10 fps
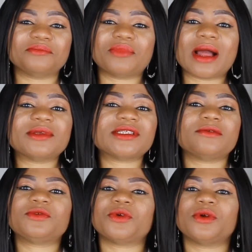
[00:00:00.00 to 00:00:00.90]
probably
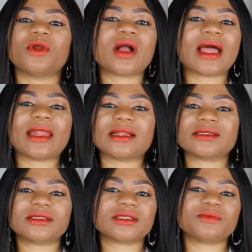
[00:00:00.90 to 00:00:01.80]
saved for longer than
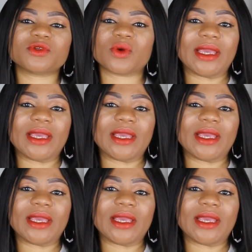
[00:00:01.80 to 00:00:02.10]
6 months or